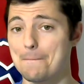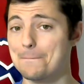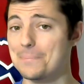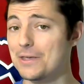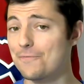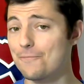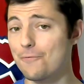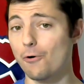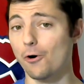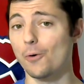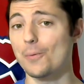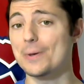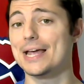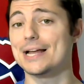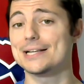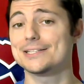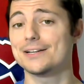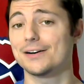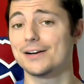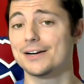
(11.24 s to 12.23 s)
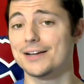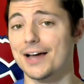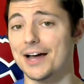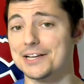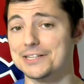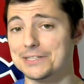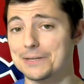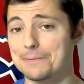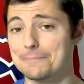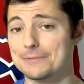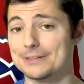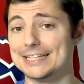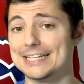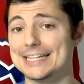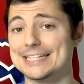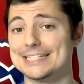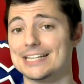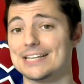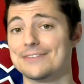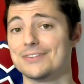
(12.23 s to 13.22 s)
Before we get started, guys,
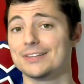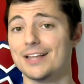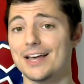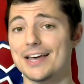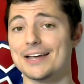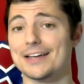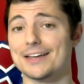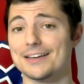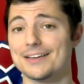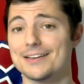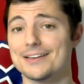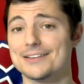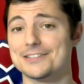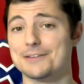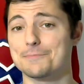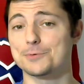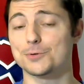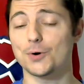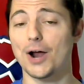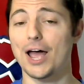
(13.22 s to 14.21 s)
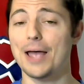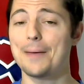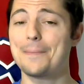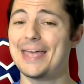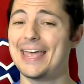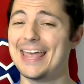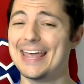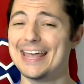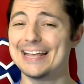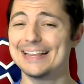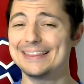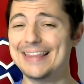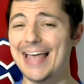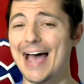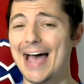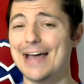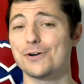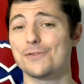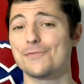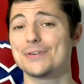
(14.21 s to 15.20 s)
please leave a like, subscribe, hit
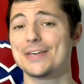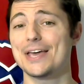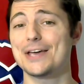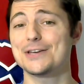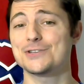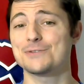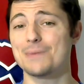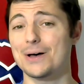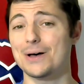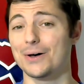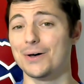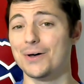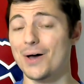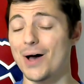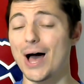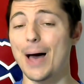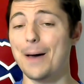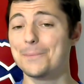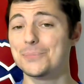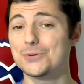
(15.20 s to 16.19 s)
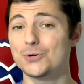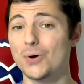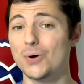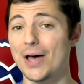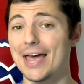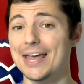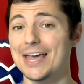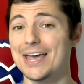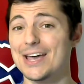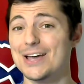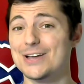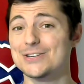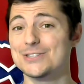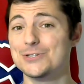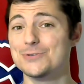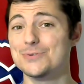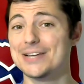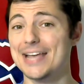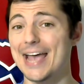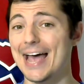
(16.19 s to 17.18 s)
that notification bell. I'm trying
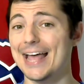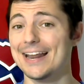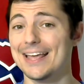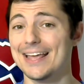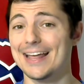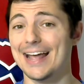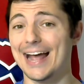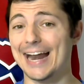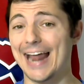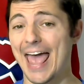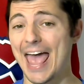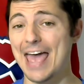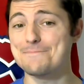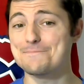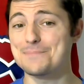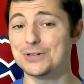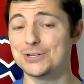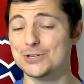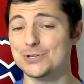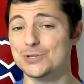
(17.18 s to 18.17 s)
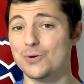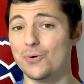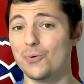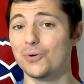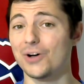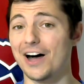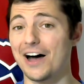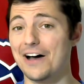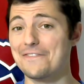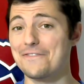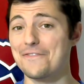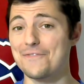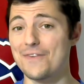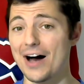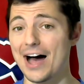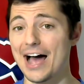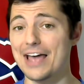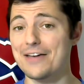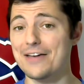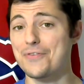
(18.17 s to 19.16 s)
to get an ambitious goal of
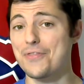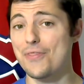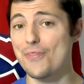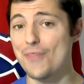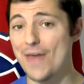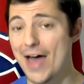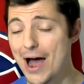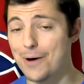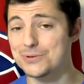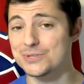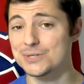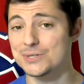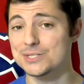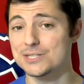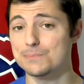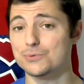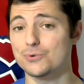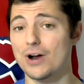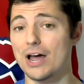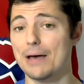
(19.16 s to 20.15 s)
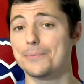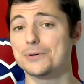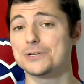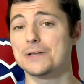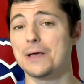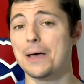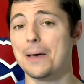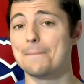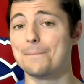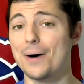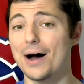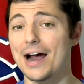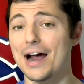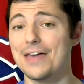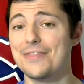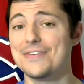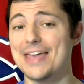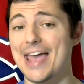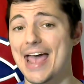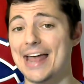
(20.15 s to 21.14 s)
5,000 subscribers
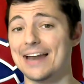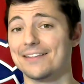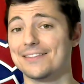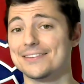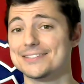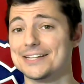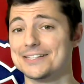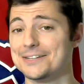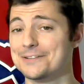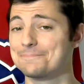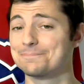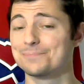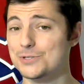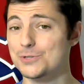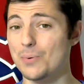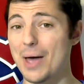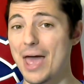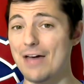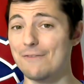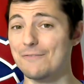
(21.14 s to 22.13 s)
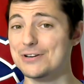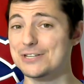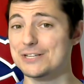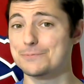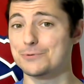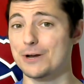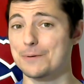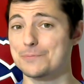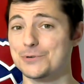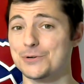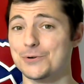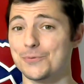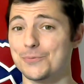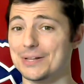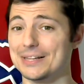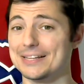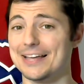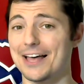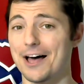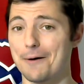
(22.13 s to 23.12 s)
by the end of the season, so every subscription
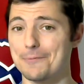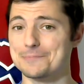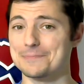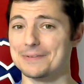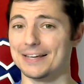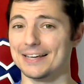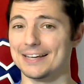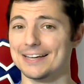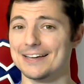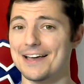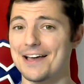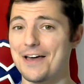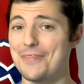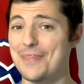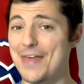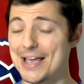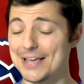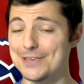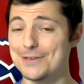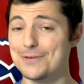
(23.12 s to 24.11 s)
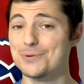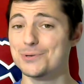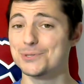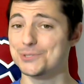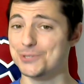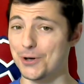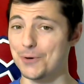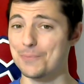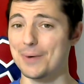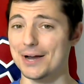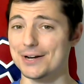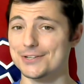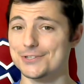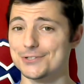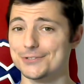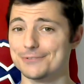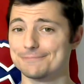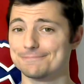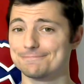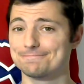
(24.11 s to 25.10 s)
really helps me. Thank you so
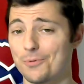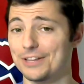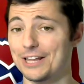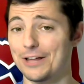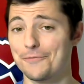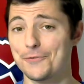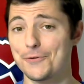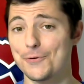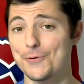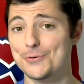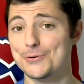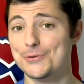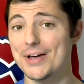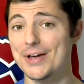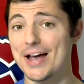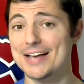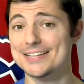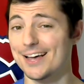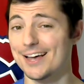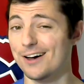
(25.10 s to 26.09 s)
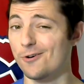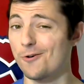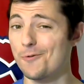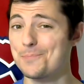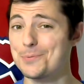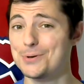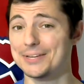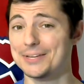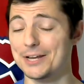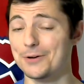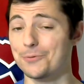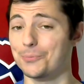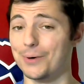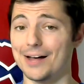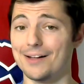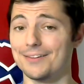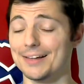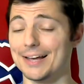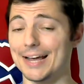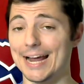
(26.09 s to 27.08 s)
much. Without further ado, guys, I hope you did
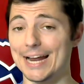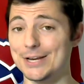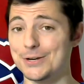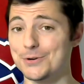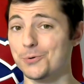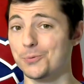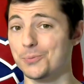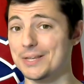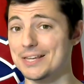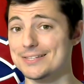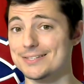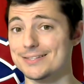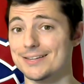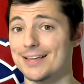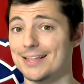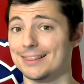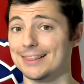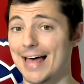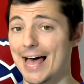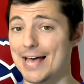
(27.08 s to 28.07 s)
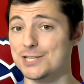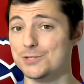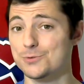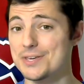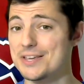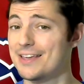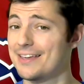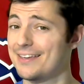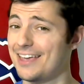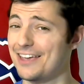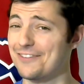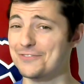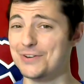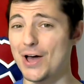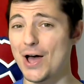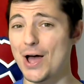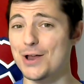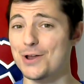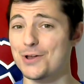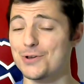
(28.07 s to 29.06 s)
well in your weeks last week. If
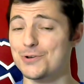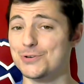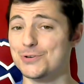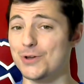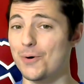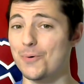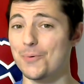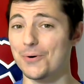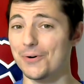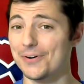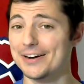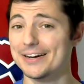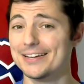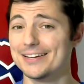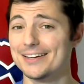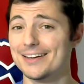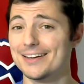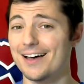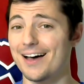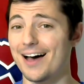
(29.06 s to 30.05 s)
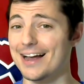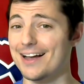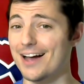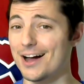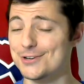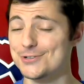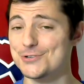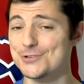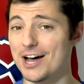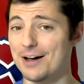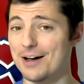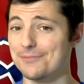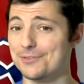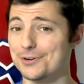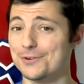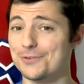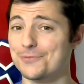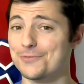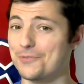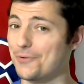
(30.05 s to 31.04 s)
not, don't worry. I got you
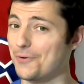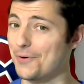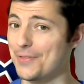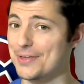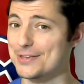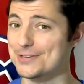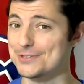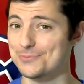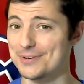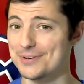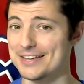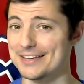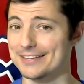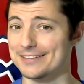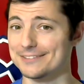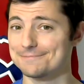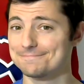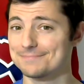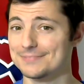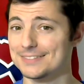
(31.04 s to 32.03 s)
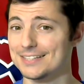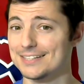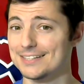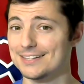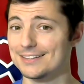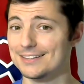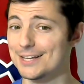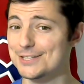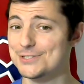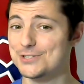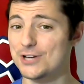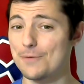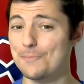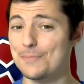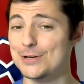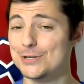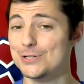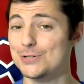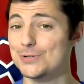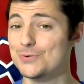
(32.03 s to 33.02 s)
covered for this week. Let's
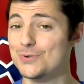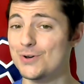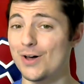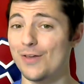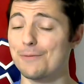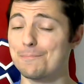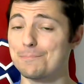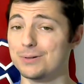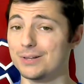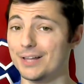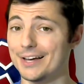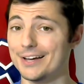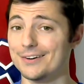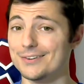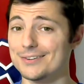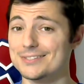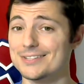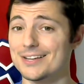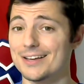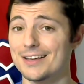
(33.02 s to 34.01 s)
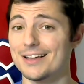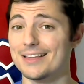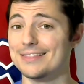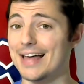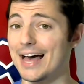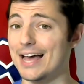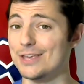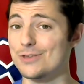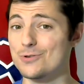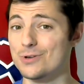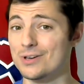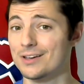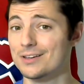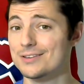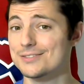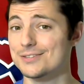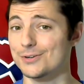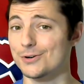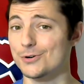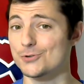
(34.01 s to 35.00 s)
jump into the players that you can
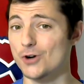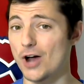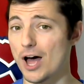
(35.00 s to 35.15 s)
consider